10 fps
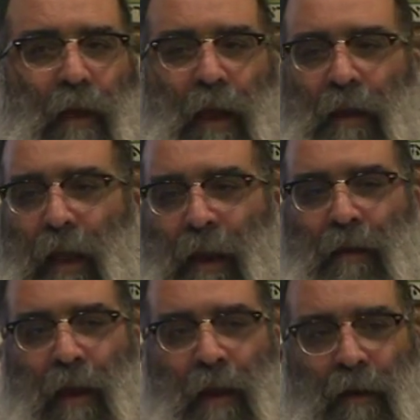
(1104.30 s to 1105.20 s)
And,
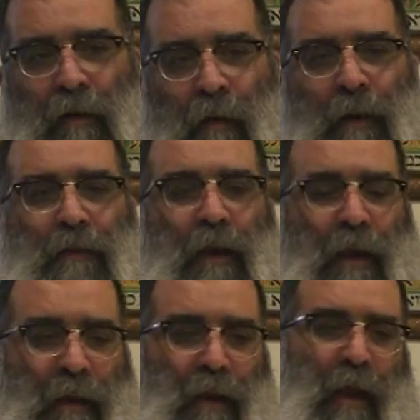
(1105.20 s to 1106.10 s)
and, and you know what?
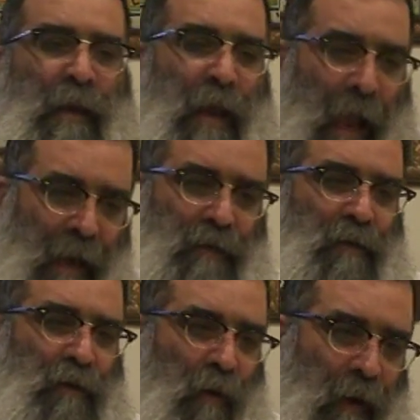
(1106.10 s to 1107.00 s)
It, it has
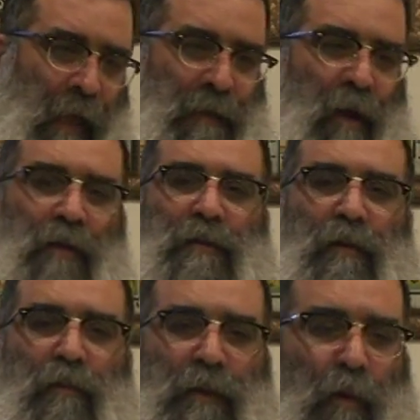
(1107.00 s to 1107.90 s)
to do a lot
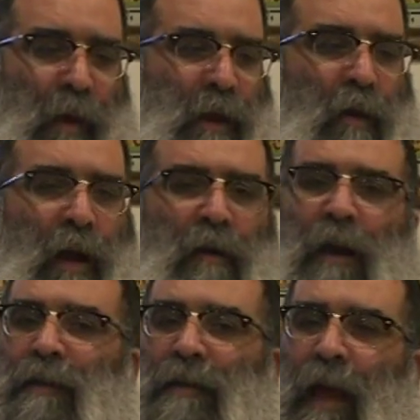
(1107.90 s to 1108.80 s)
also with the way you
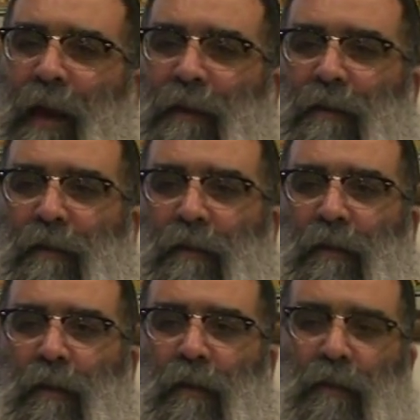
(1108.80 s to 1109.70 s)
are outside.
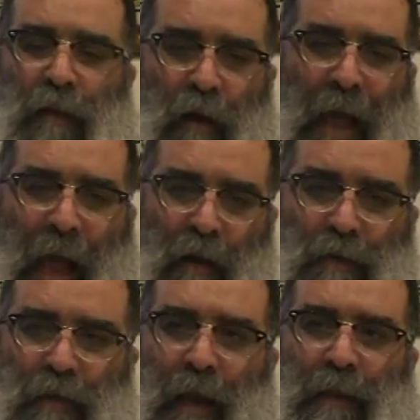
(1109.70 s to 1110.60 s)
The
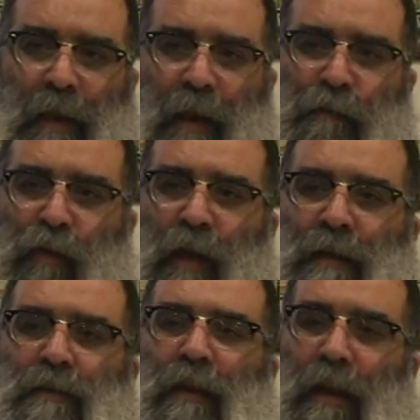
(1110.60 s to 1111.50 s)
outside
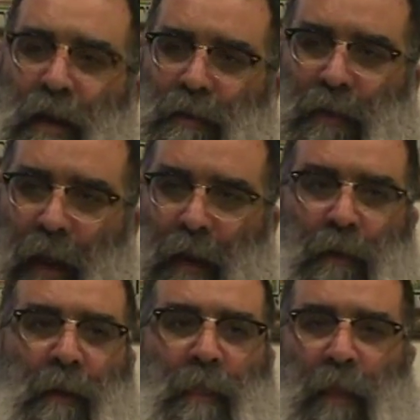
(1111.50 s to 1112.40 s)
influence the
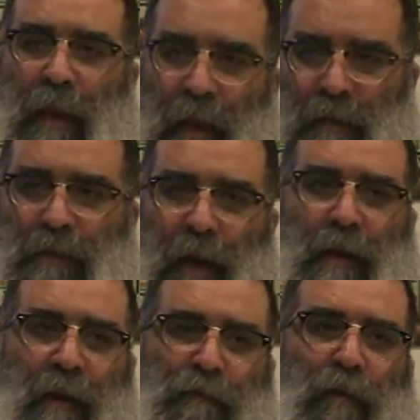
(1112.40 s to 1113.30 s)
inside, the
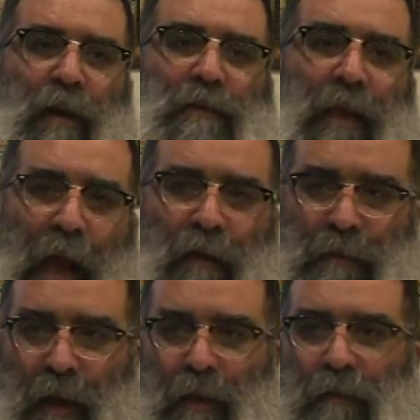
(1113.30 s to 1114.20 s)
inside influence the
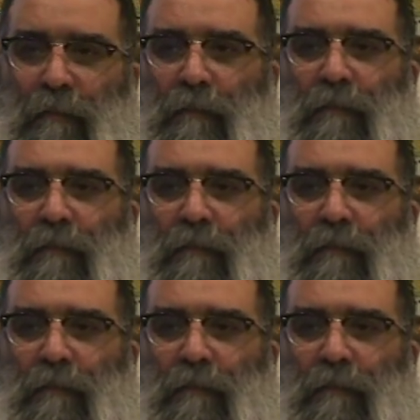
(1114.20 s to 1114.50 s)
outside.